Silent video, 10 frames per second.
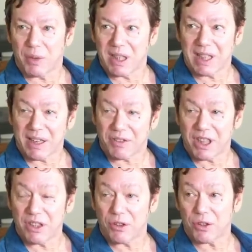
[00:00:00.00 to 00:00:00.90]
if we didn't have
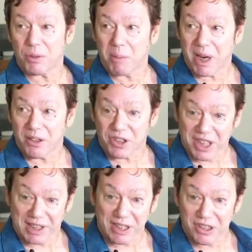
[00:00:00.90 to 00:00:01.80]
teachers or parents
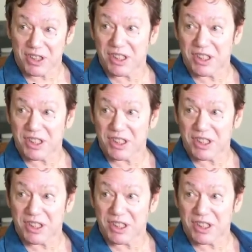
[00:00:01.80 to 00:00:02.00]
telling us